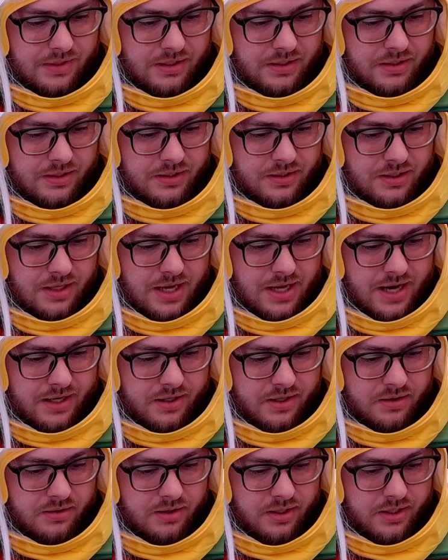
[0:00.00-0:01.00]
It's
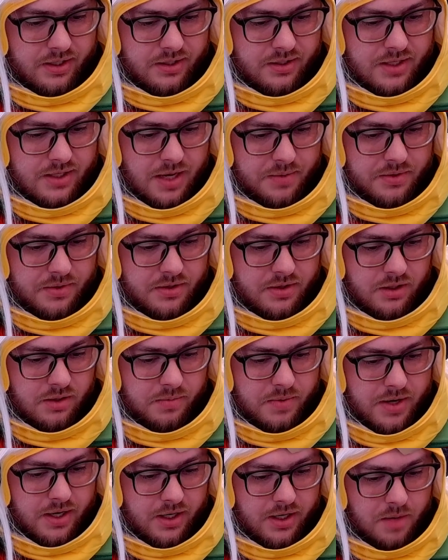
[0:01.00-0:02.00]
lagging, like it stops and starts
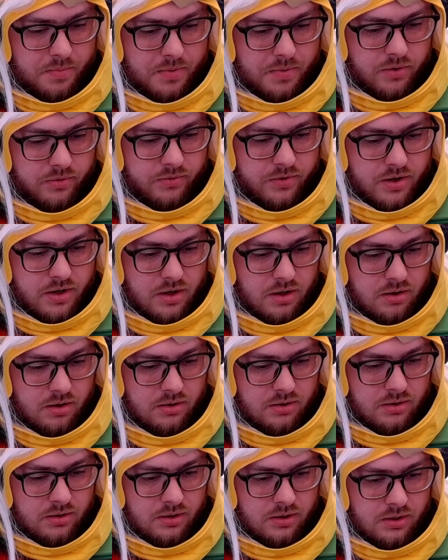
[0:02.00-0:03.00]
back up. Oh, no.
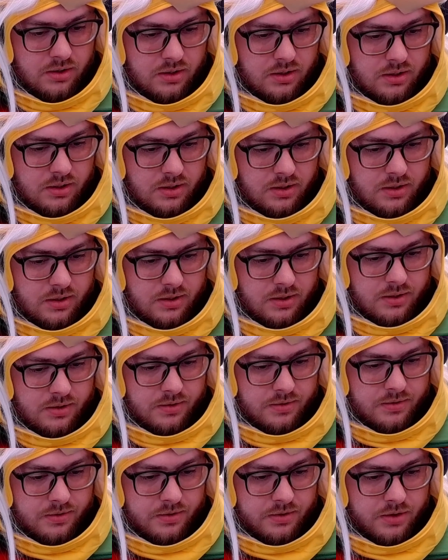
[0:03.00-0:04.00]

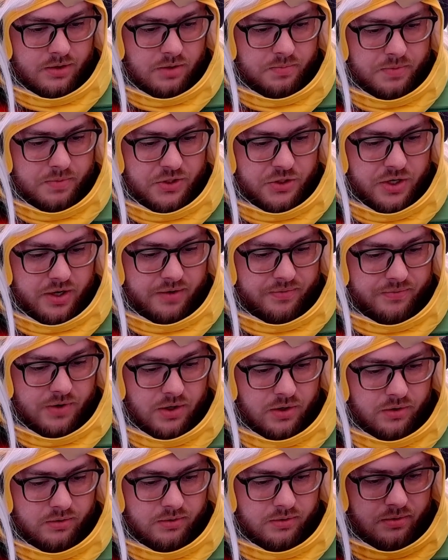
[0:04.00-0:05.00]
That was my shitty
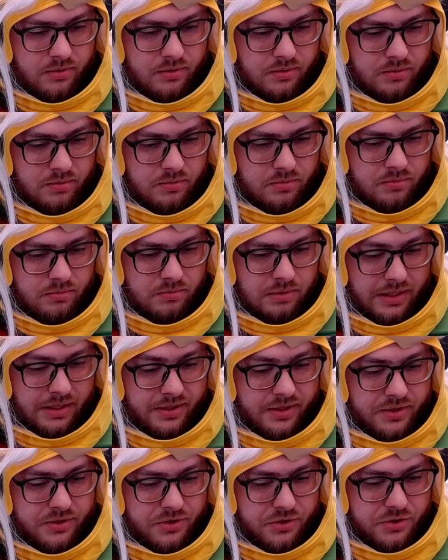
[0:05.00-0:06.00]
phone? I think
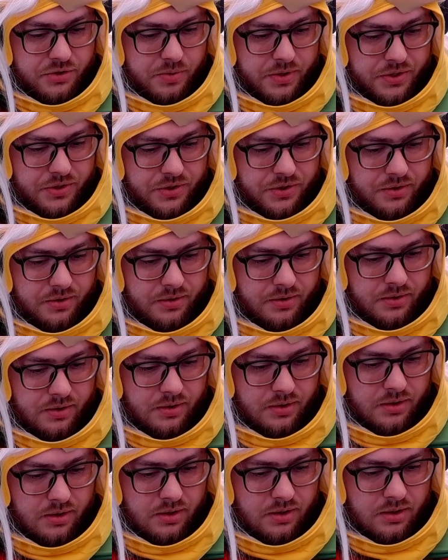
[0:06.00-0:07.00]
it's just Twitch.
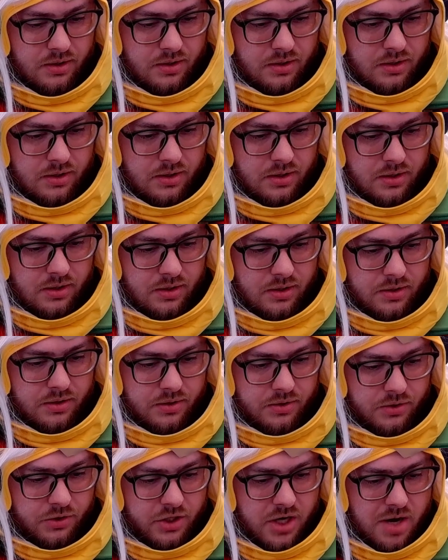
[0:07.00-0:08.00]

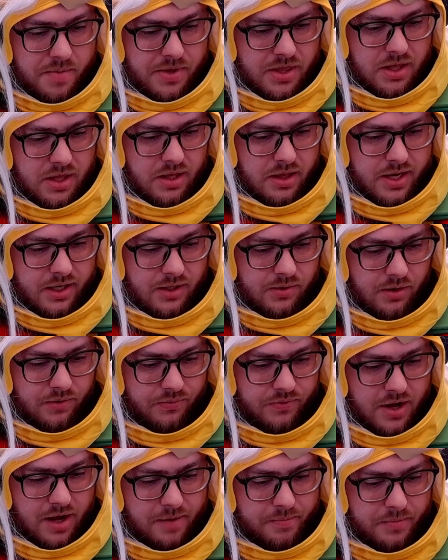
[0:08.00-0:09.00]
Jimothy, thanks for the
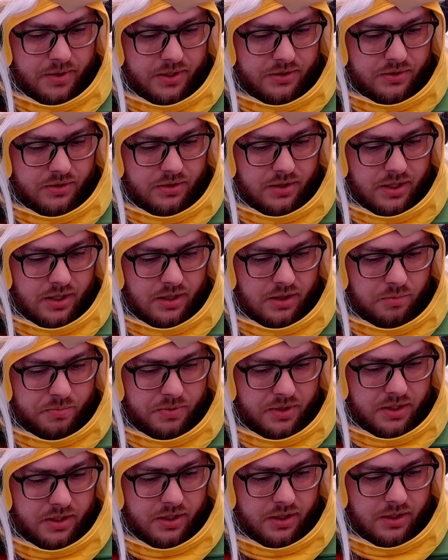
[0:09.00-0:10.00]
5 months, dude. I hope you
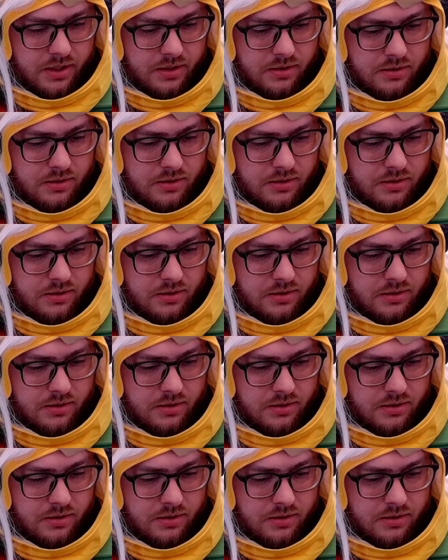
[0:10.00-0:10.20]
can hear it.